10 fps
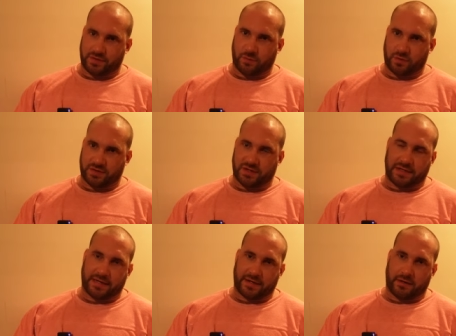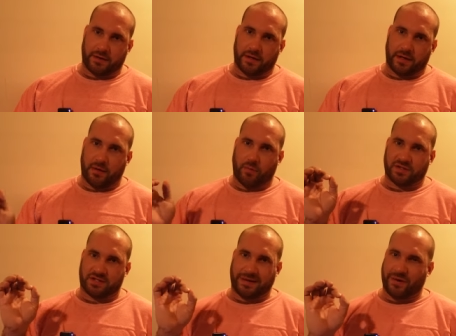towards the deadline. I
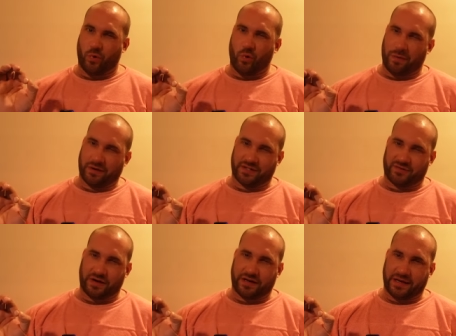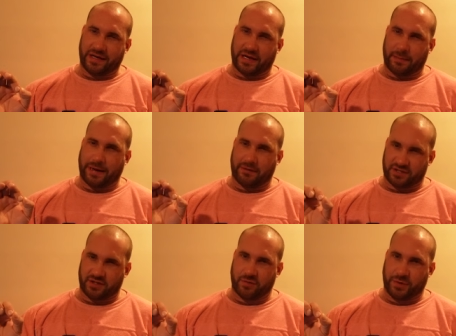want to be almost ready at about
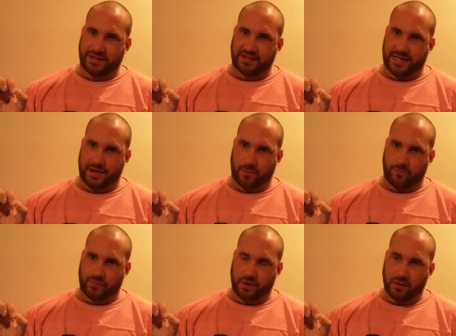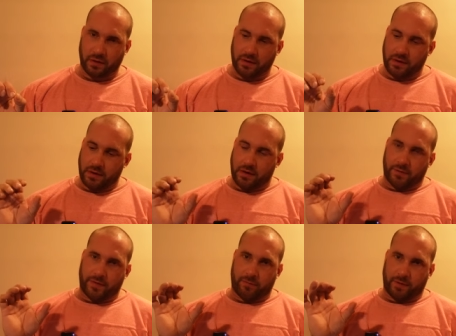two weeks out.
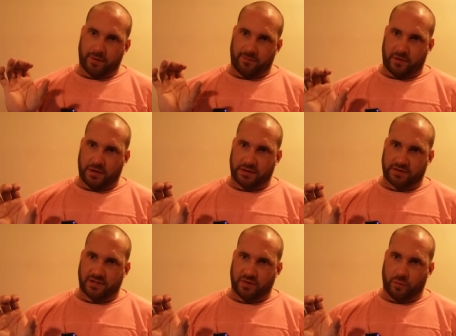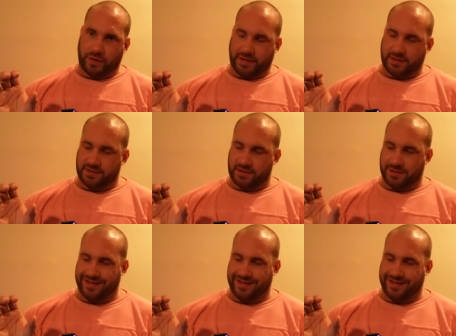Then with the final two weeks,